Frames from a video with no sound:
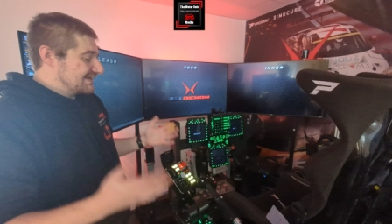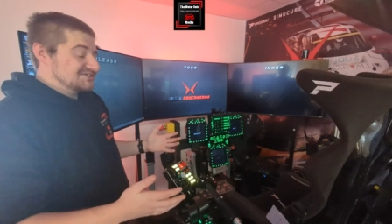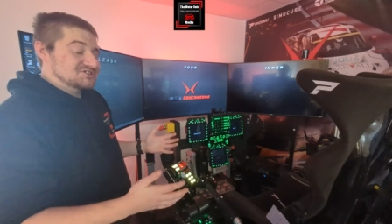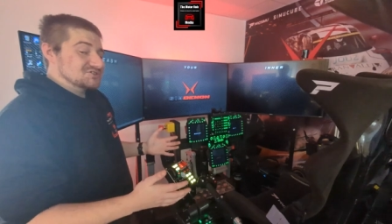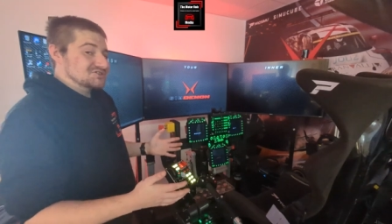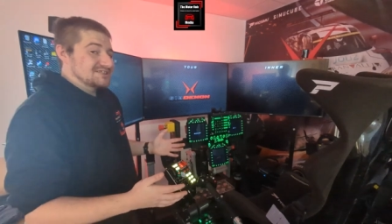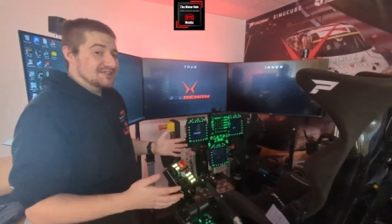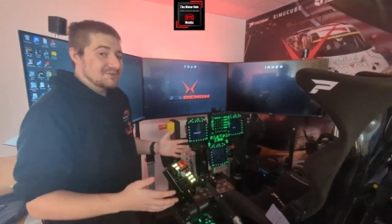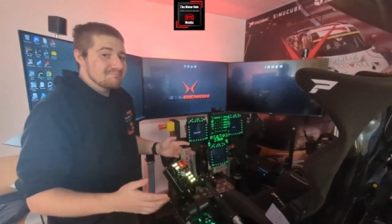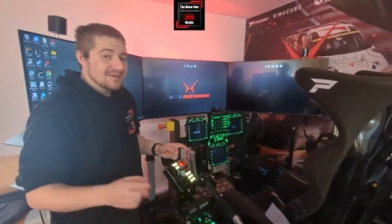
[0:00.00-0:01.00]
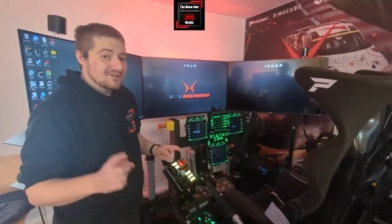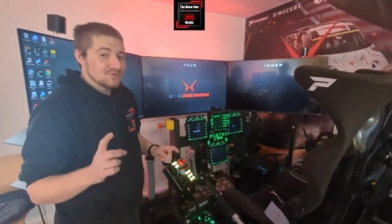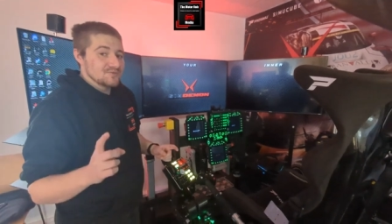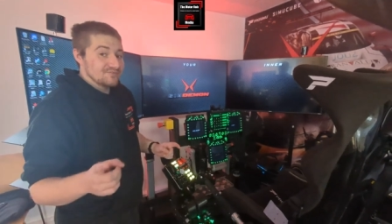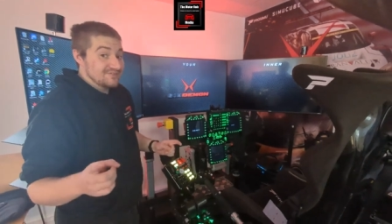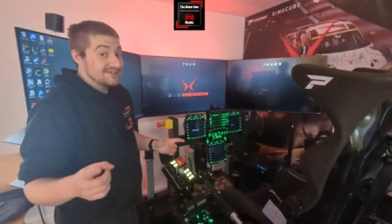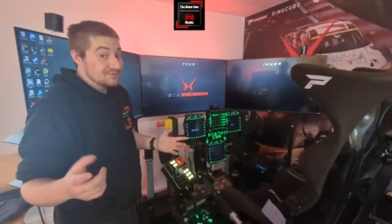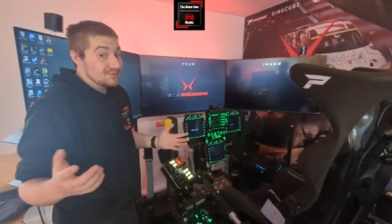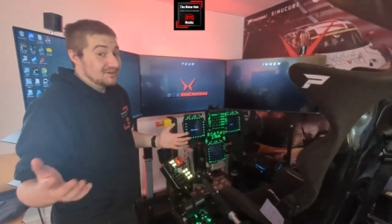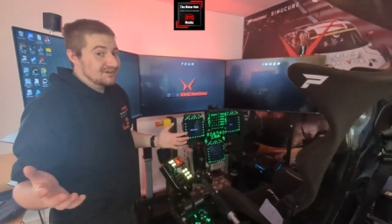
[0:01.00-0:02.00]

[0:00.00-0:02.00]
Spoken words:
It's certainly going to make you feel